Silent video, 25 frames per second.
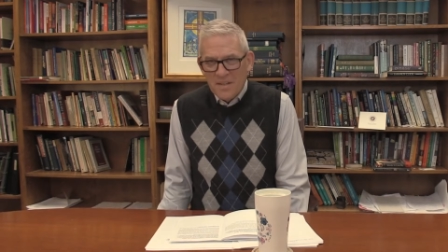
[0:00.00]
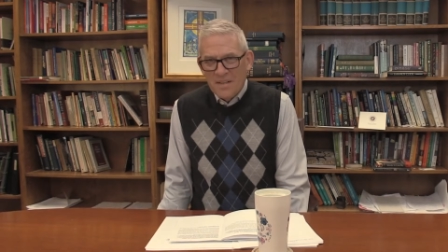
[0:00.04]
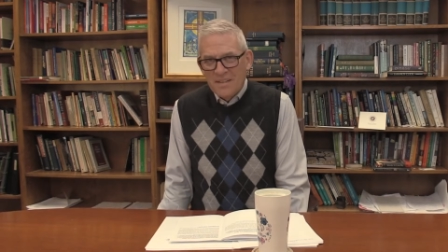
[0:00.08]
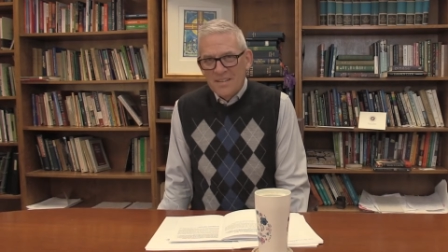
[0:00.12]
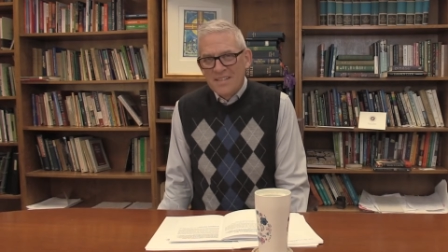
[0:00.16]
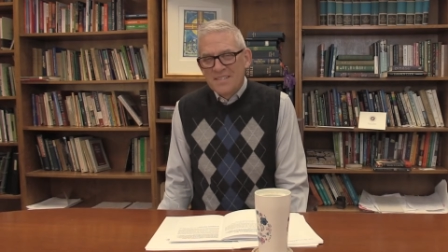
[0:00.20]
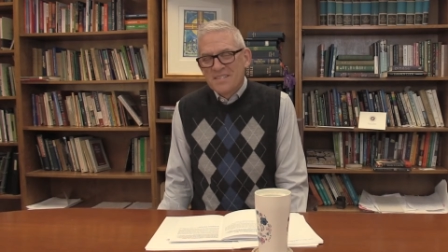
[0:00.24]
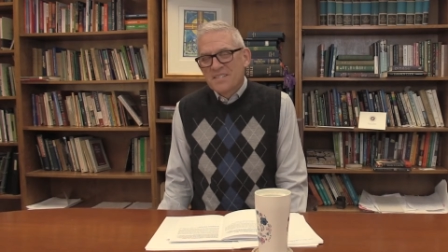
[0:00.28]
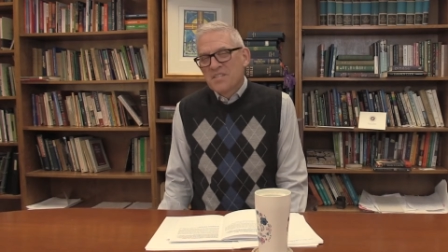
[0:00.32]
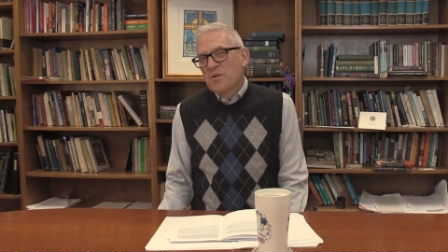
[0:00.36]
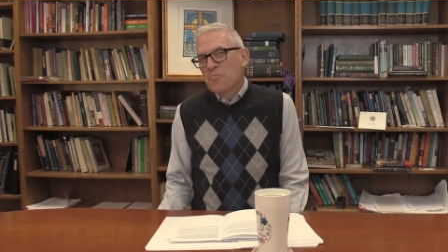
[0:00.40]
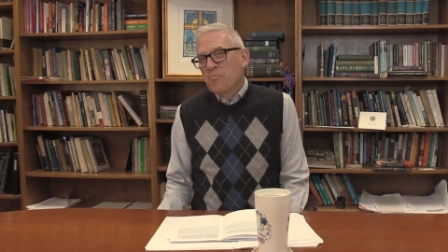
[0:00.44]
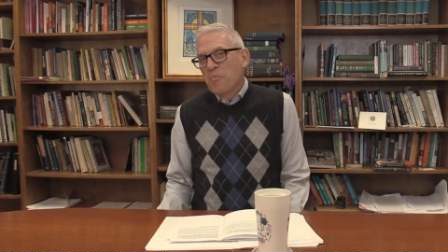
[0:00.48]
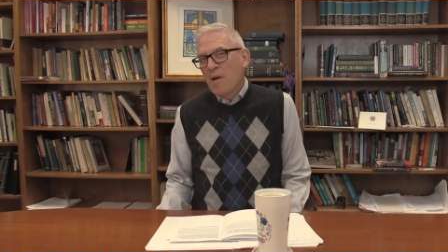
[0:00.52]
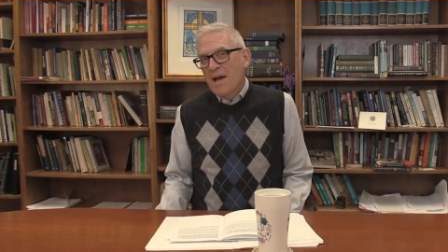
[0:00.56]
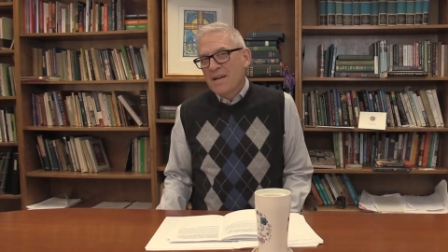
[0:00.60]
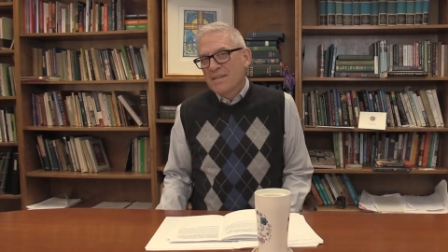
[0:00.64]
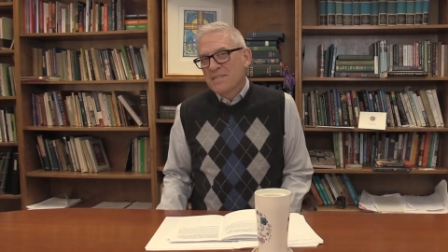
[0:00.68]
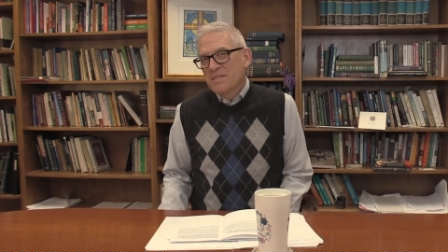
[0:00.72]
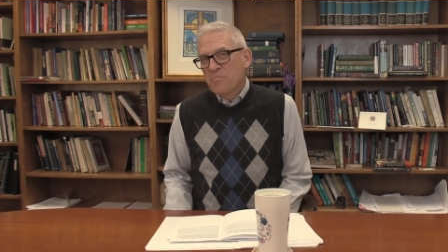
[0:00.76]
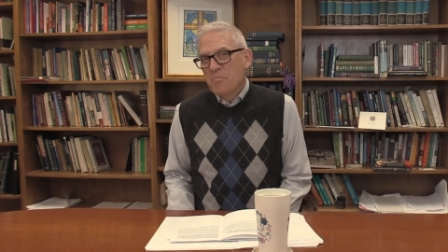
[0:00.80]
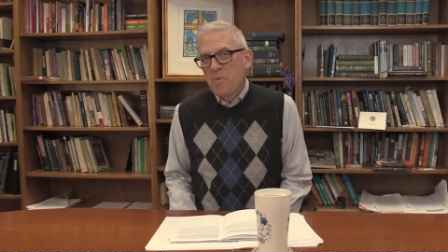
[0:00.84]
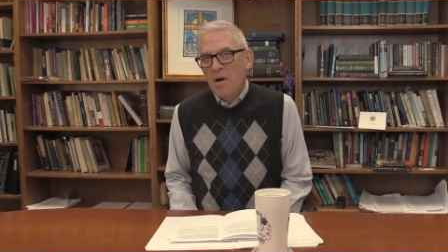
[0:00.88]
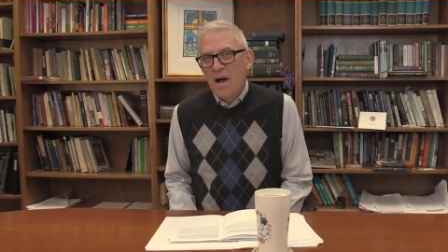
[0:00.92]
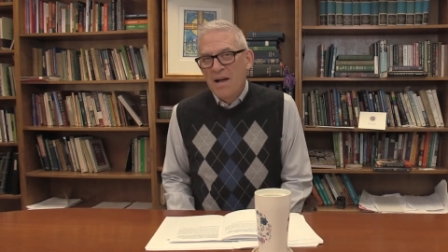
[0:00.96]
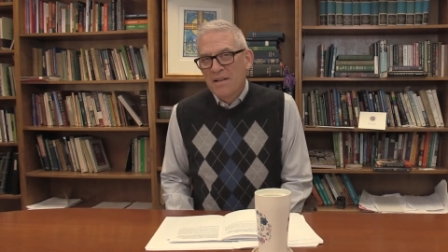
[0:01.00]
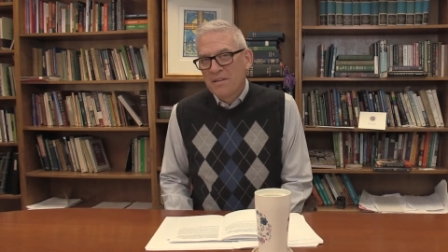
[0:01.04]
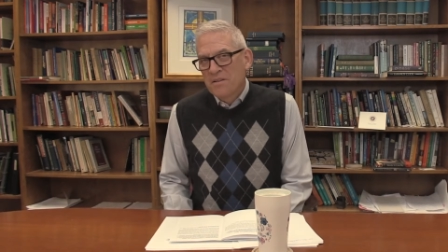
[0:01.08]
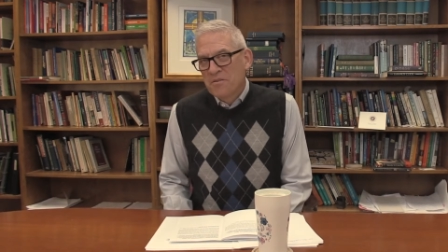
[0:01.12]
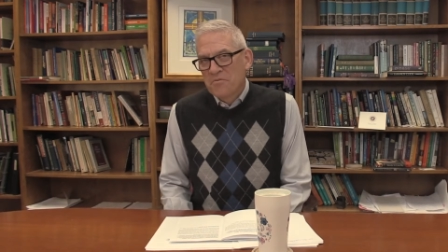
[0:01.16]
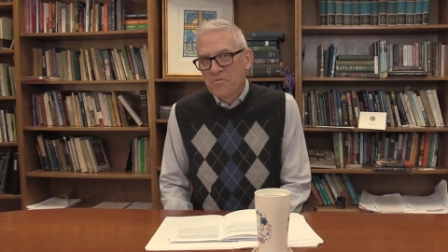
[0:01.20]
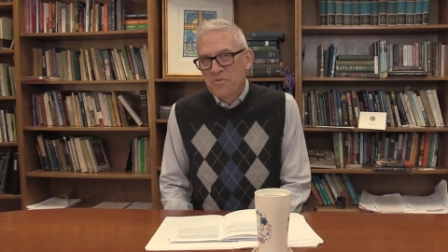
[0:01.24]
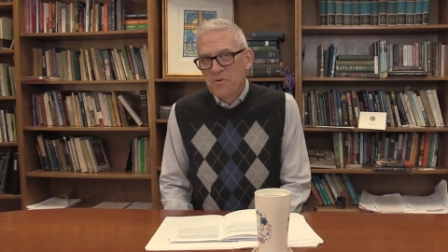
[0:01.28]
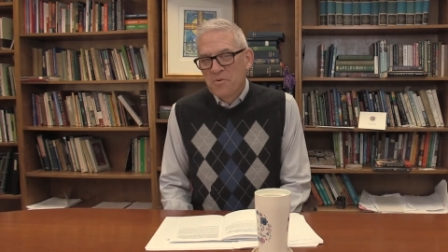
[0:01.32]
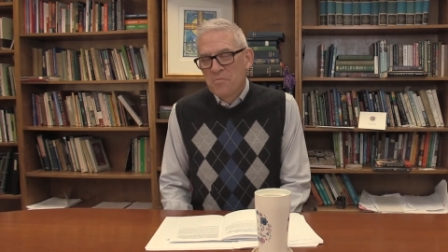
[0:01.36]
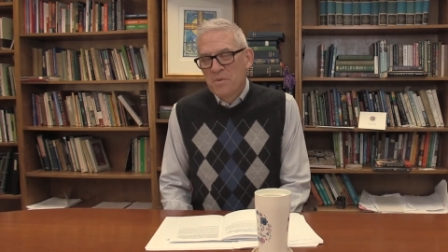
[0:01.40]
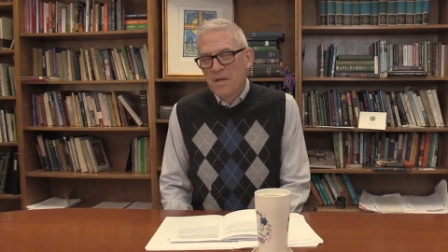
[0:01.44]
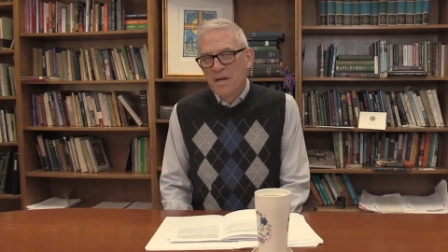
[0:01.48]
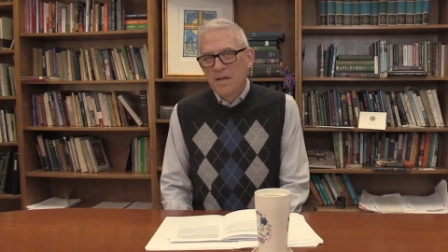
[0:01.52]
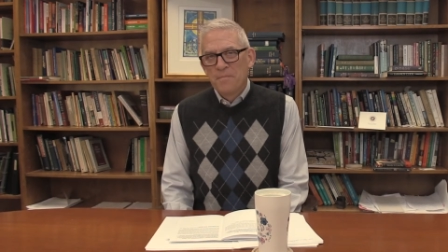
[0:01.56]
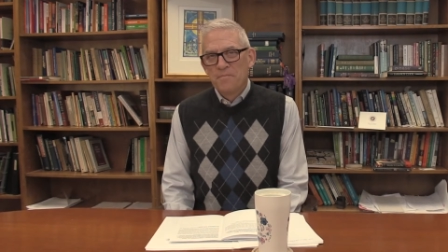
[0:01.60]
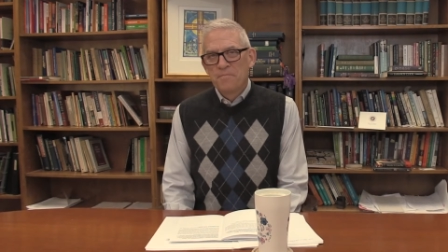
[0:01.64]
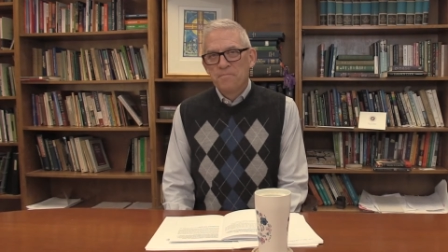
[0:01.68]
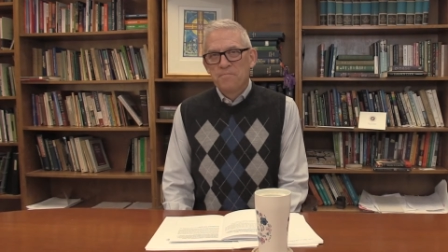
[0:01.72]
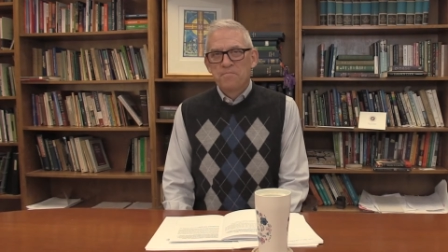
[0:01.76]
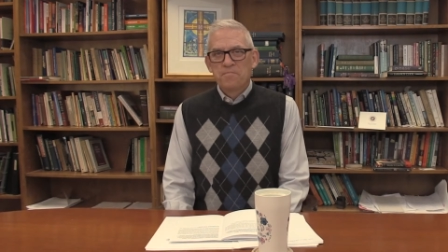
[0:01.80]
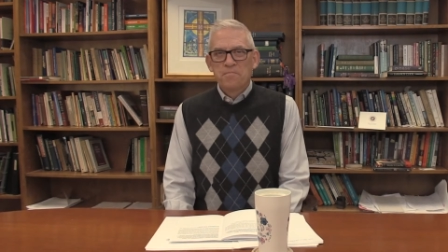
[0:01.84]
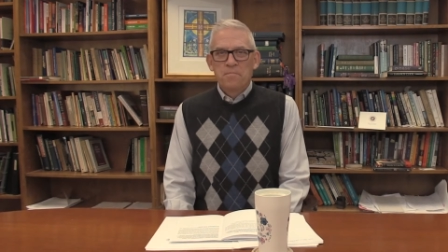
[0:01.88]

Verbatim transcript: Let's go back to Pilate for a minute.